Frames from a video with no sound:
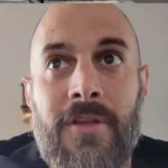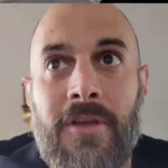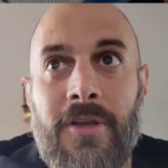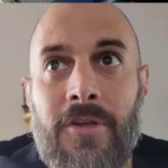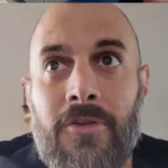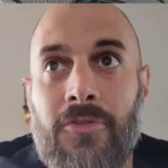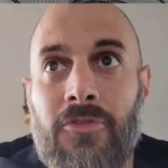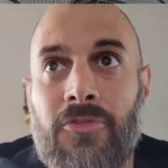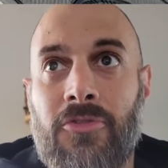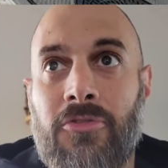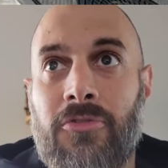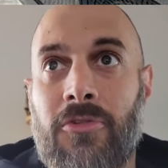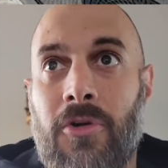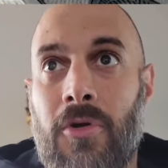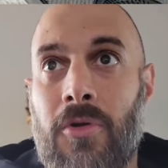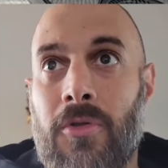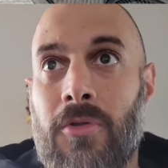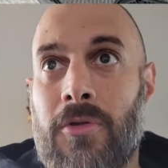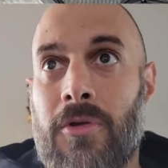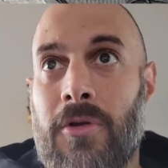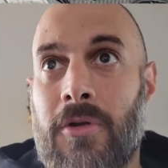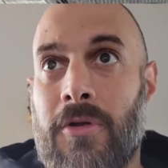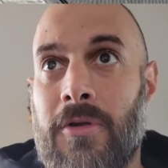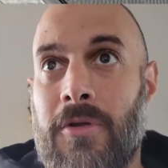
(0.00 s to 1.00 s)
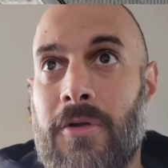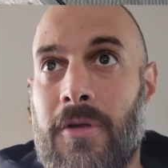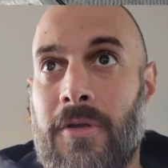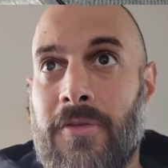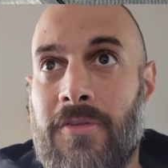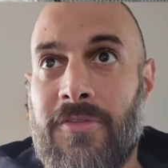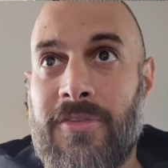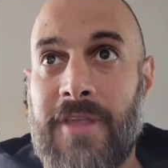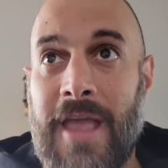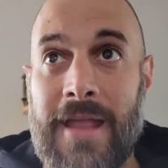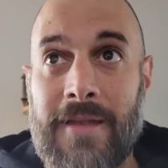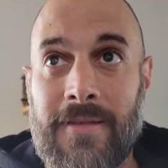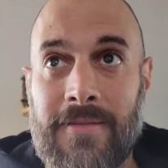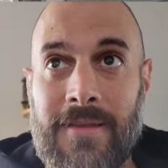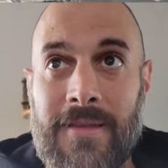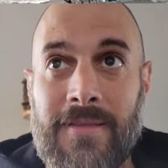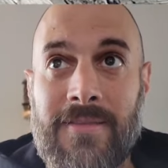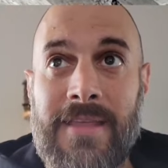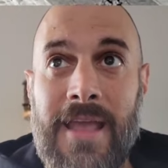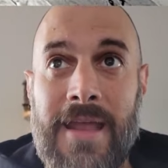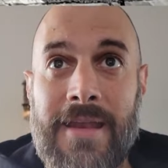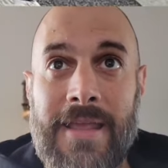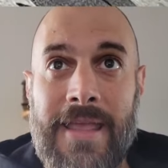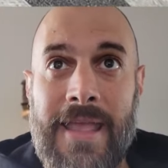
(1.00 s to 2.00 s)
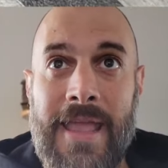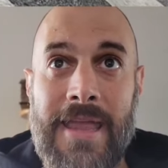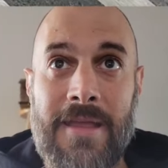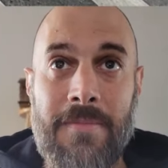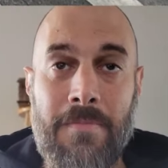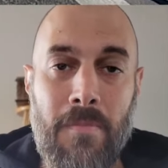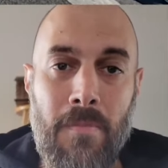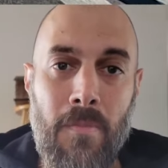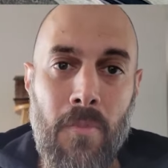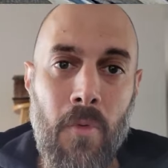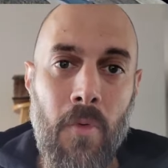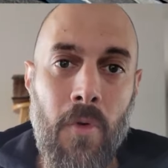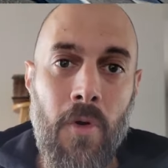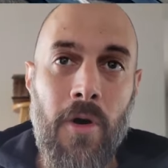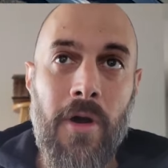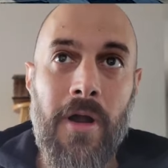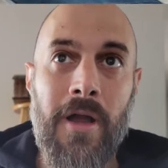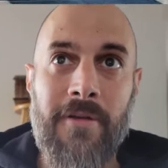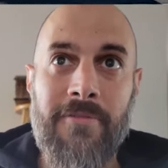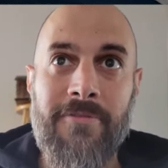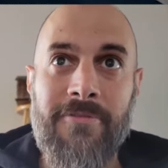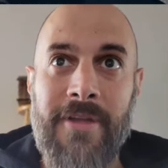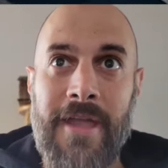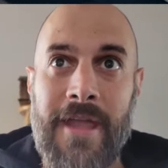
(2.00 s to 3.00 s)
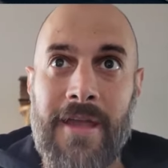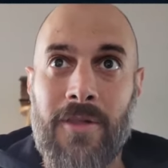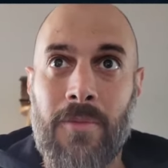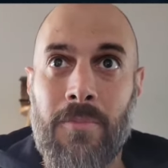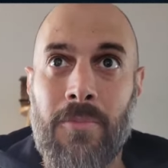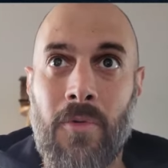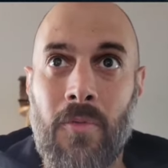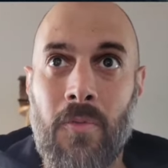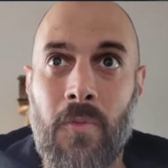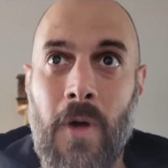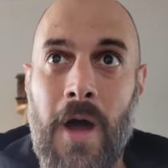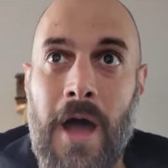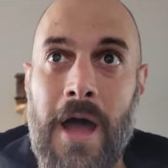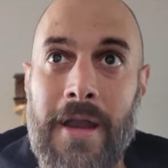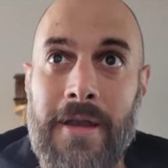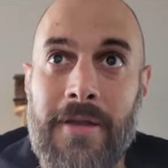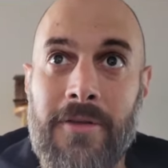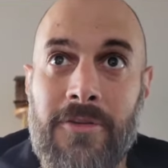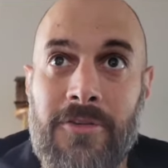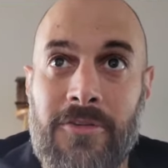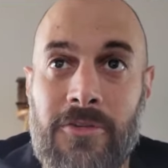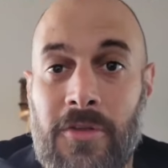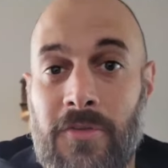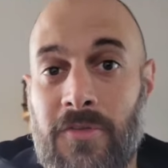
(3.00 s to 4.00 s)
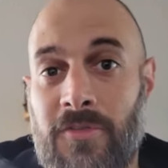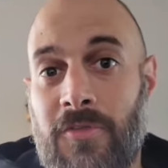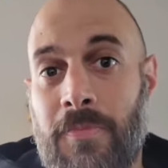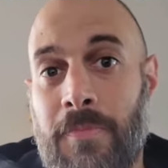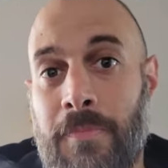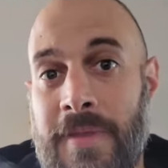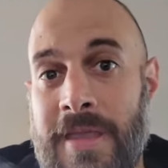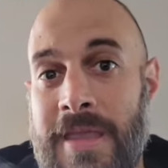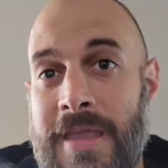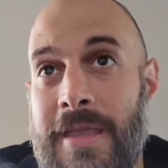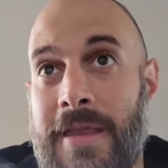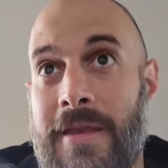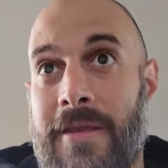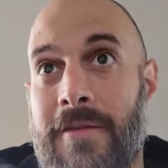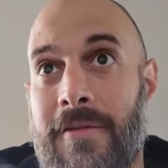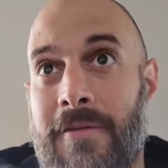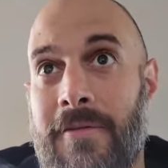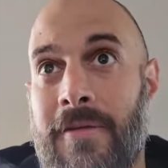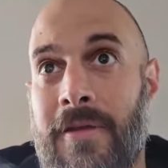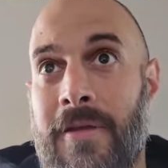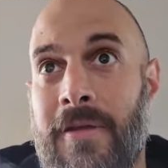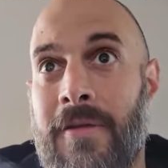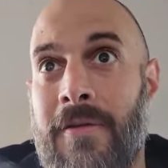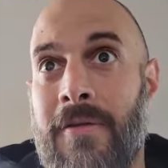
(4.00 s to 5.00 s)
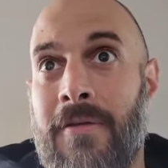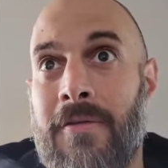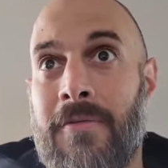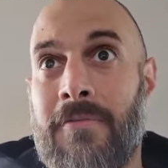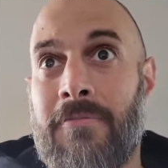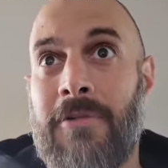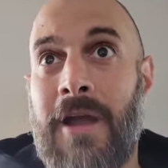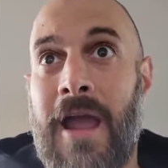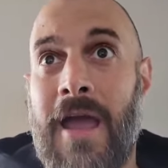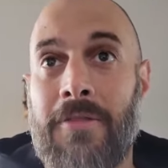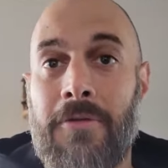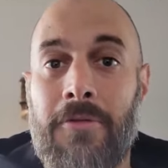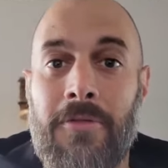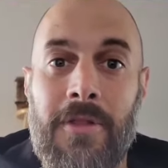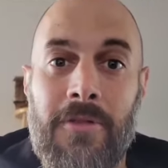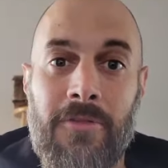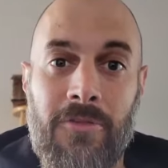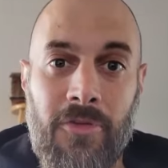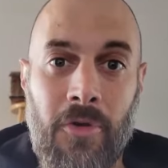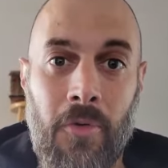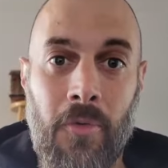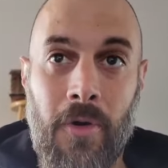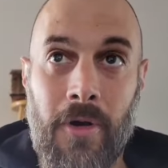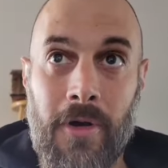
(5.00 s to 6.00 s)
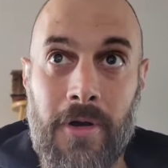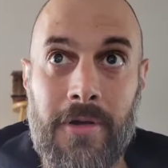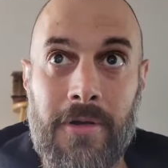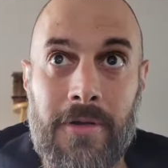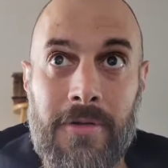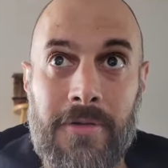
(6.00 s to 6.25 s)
controller set to dedicate more available wattage to speed rather than torque.